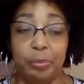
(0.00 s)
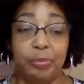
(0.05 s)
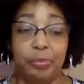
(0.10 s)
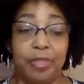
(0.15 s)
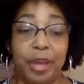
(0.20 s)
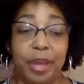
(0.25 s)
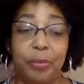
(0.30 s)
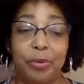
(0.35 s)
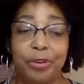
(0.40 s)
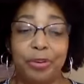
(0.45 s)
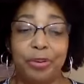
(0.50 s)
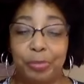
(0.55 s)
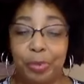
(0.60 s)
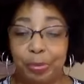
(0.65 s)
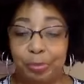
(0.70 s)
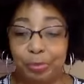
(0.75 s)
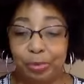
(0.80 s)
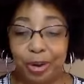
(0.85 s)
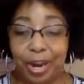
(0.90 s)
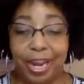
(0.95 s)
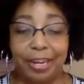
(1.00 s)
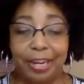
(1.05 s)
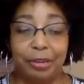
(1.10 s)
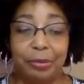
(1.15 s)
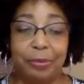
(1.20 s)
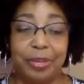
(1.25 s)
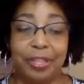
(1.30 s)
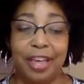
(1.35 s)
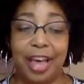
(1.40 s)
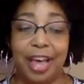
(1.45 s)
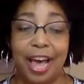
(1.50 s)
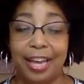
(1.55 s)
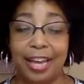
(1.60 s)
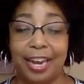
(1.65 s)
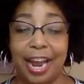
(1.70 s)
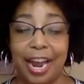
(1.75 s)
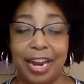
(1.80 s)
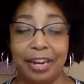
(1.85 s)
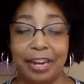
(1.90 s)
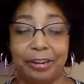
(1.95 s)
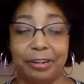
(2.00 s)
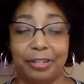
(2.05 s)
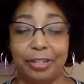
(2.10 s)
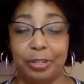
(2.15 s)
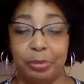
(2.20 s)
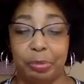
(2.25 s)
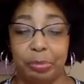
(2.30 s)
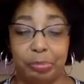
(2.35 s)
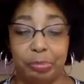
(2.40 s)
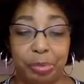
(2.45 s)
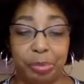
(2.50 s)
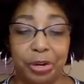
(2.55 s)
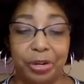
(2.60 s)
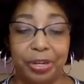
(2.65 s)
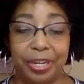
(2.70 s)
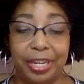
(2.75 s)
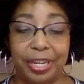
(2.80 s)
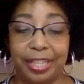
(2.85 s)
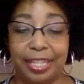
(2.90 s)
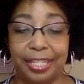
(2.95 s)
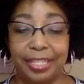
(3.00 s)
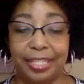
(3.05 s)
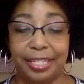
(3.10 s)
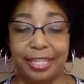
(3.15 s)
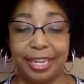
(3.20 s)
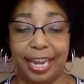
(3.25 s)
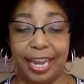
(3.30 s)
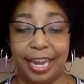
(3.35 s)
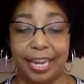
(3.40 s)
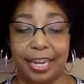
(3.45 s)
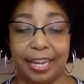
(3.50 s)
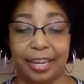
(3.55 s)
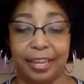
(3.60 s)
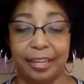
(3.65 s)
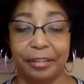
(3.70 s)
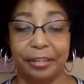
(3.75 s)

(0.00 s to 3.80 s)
they would have been branded with hot irons, burned at the stake.